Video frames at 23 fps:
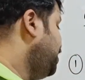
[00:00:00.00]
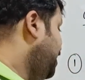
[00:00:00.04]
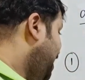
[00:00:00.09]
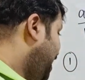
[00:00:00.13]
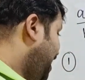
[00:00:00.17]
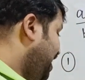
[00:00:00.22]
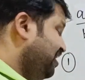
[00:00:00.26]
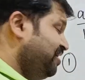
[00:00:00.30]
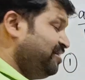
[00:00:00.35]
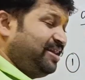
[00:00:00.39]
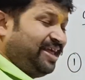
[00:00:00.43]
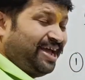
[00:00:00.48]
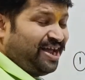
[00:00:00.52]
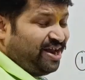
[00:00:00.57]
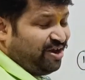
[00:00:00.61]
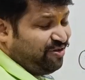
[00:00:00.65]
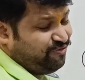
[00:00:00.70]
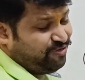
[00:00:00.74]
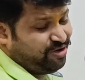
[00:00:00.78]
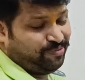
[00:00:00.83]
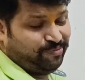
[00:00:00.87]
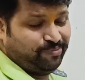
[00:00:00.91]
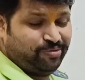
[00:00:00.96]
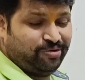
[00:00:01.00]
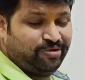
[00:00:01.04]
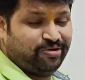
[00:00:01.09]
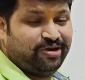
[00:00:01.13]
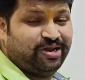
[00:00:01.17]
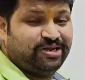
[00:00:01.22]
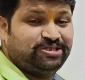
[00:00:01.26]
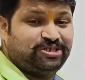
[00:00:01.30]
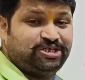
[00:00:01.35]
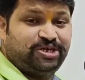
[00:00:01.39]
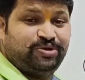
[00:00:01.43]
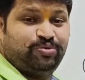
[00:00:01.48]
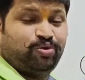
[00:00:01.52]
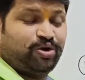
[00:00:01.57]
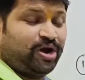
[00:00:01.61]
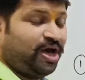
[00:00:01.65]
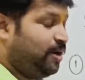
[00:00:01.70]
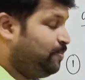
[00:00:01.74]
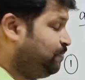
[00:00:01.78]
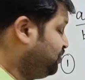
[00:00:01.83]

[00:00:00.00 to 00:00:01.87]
a negative number, let's see what happens.